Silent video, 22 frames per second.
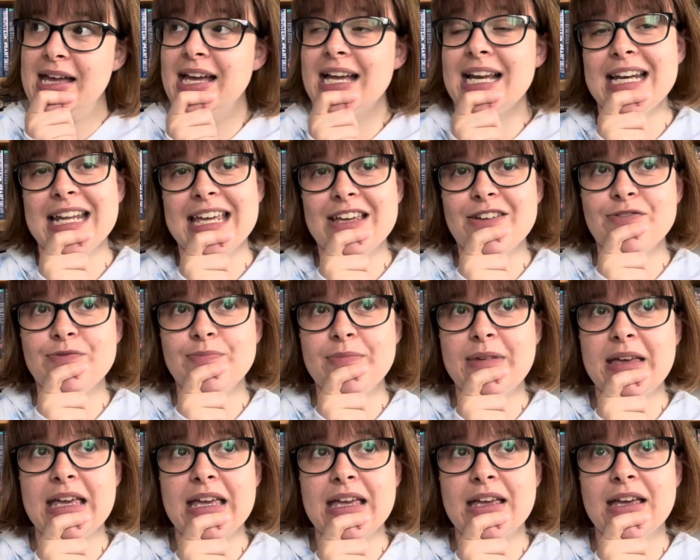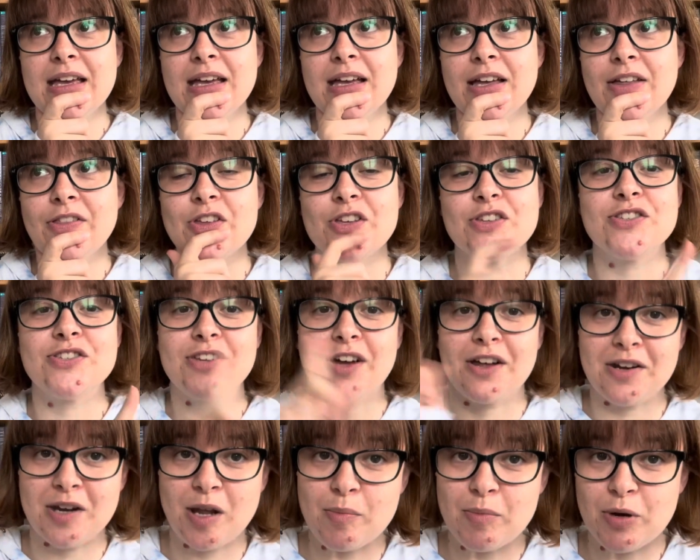leave me the
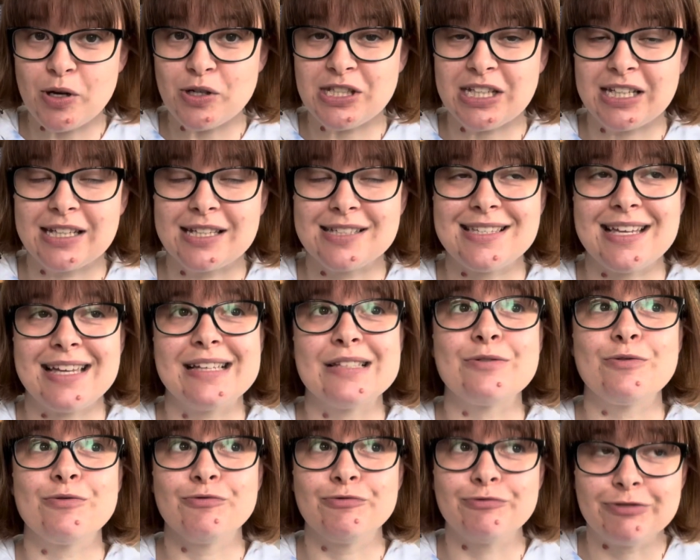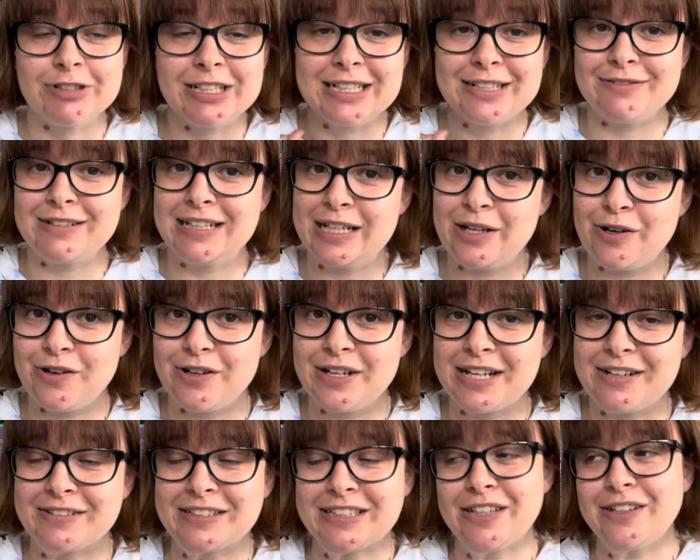sun emoji, because it is really, really hot
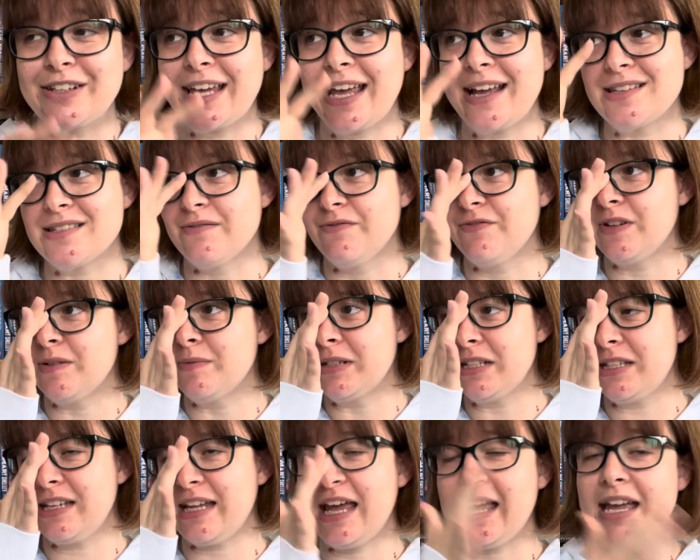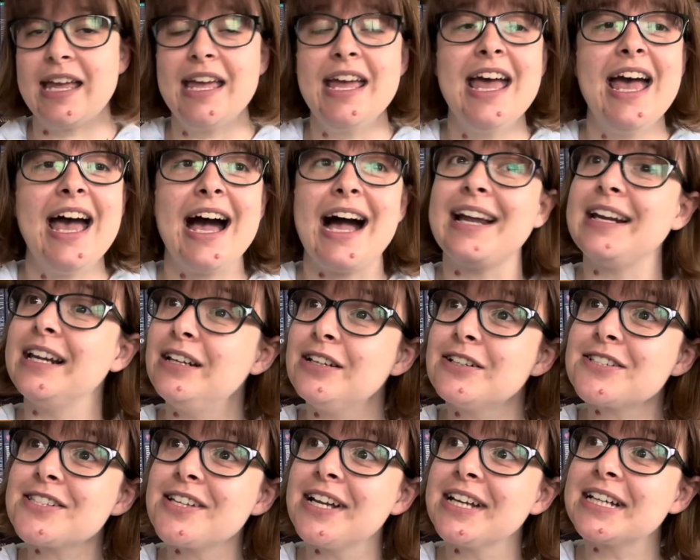here in the UK as I'm filming today, and it
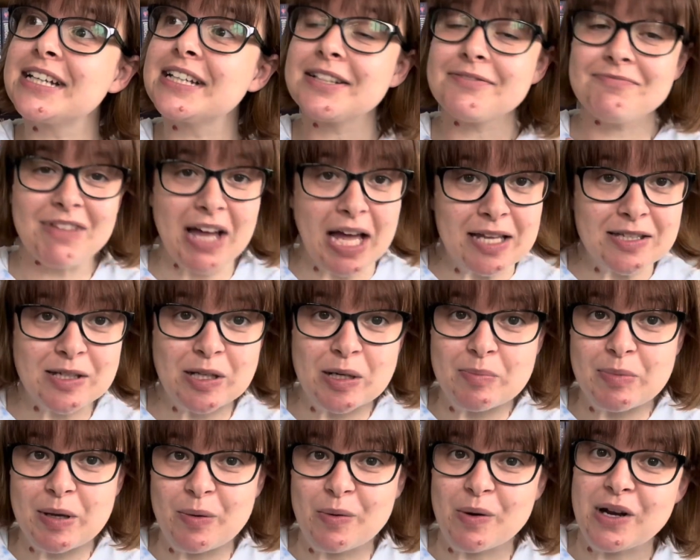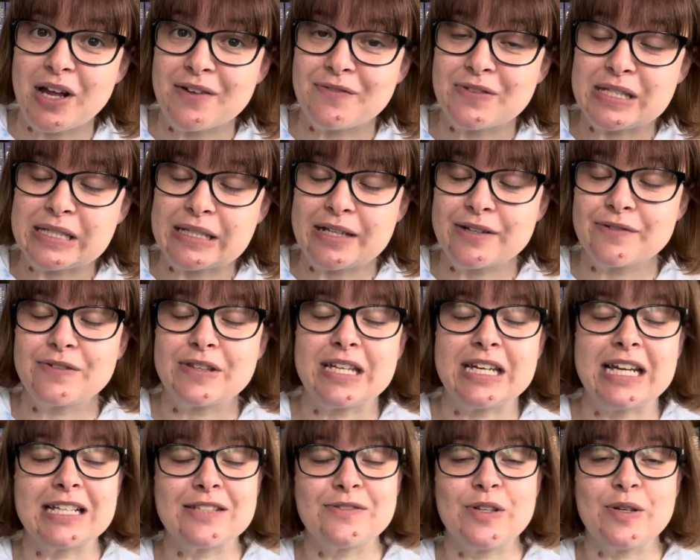looks like that is going to be what life is like for the
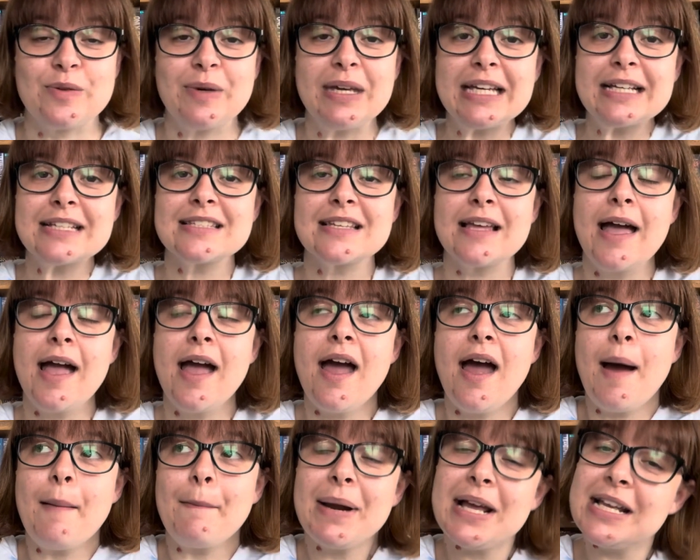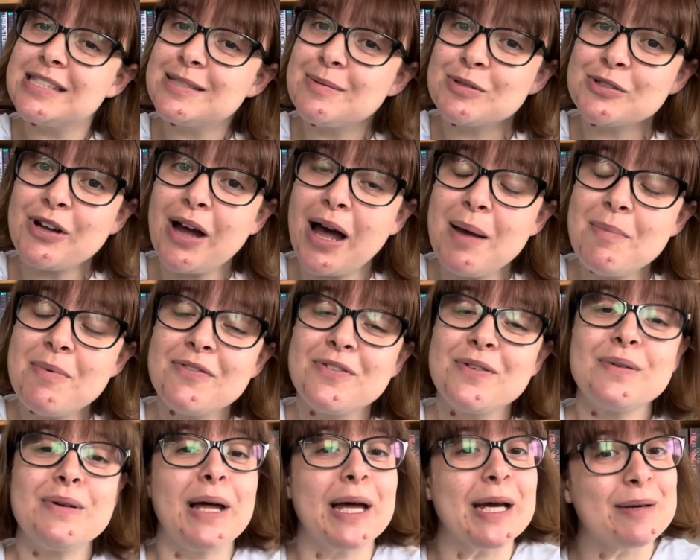next few weeks. Please subscribe if
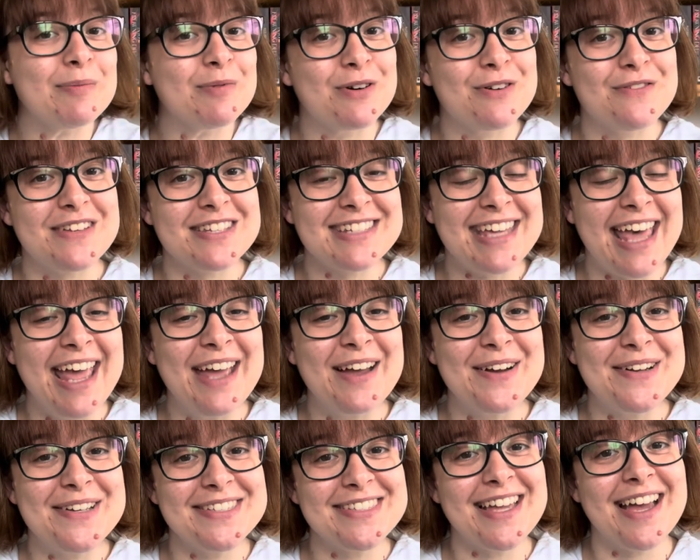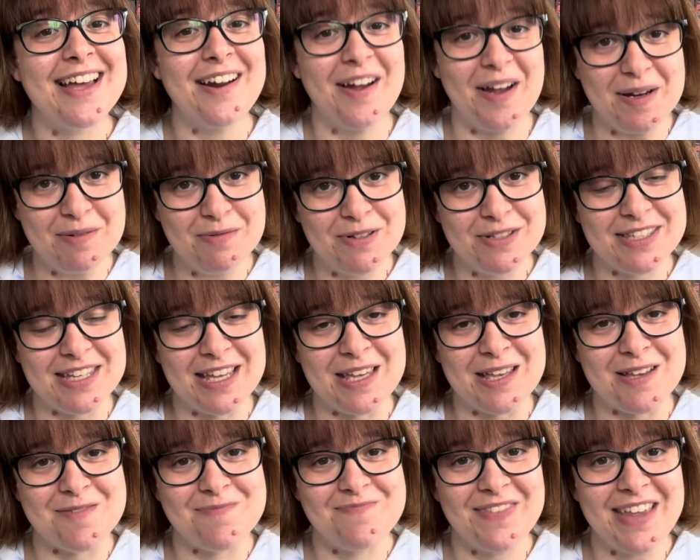you would like more of this chaos, and I will see
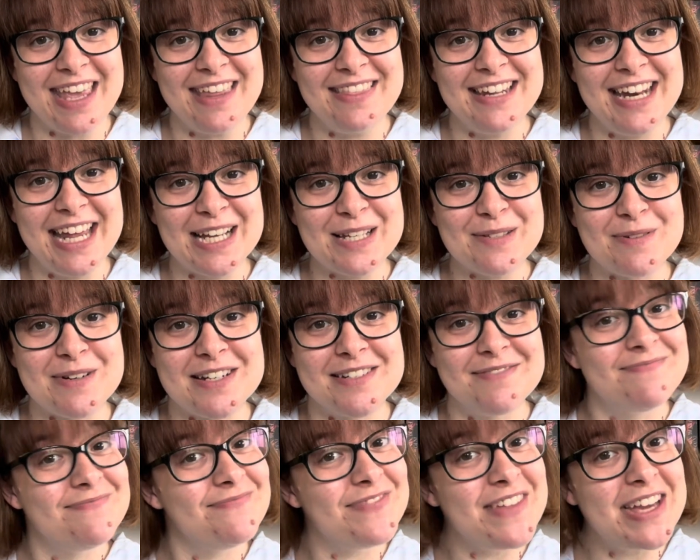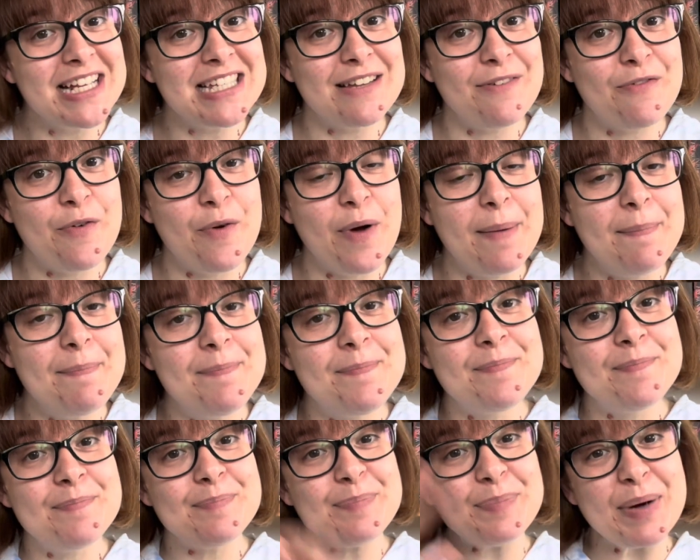you in the next one. Thanks everyone,
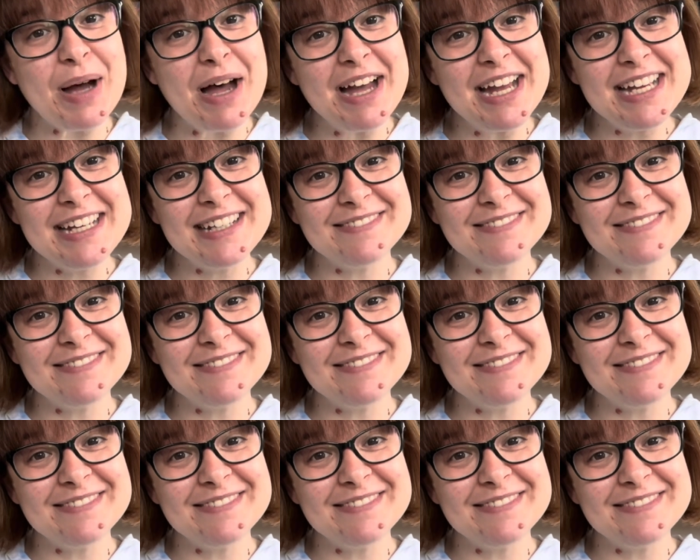bye!